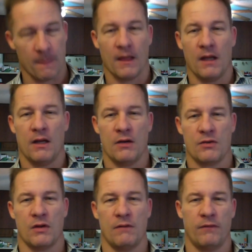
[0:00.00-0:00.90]
Here's
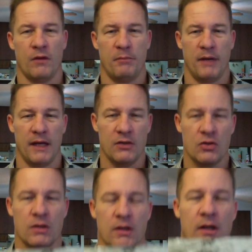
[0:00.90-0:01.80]
the front
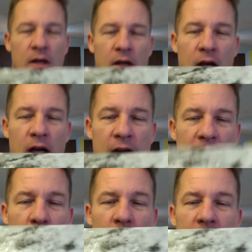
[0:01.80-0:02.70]
page.
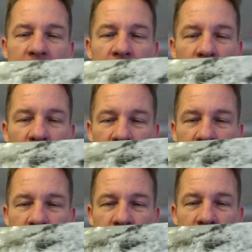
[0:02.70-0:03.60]
I want to get a Harley,
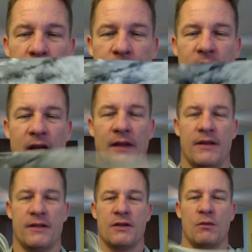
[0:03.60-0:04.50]
okay? And
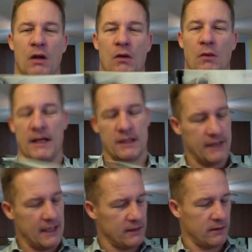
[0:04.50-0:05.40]
this is the one, well, actually,
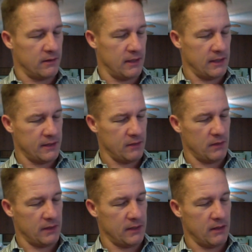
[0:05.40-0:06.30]
that's it
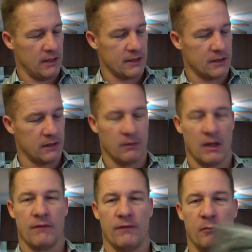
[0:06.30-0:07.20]
right there, actually, right
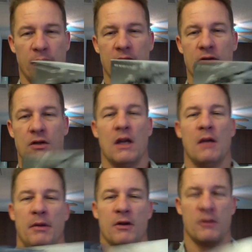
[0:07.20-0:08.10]
on the front page.
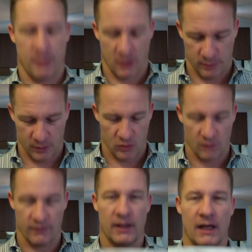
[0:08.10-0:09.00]
But here's a bigger picture
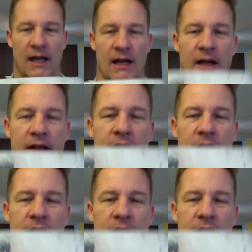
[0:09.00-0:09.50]
of it. It's